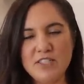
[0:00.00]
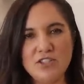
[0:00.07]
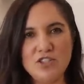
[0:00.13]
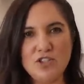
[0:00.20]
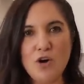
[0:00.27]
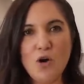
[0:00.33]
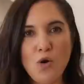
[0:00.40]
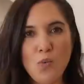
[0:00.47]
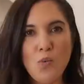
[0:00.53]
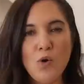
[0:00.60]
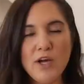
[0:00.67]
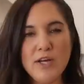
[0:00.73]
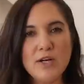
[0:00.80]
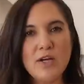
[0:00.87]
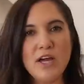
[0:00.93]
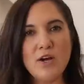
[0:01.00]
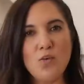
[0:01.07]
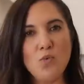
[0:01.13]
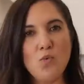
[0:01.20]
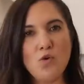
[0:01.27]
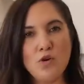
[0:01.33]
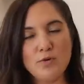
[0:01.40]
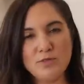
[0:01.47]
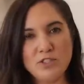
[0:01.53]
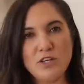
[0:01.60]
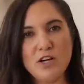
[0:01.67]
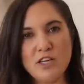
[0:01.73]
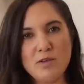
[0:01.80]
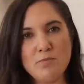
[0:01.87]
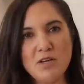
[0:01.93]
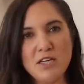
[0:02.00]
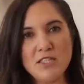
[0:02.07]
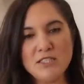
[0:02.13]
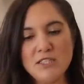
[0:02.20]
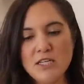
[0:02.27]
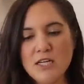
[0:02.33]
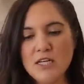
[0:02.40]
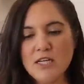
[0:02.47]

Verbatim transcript: It's all one kind of warm, soggy mess.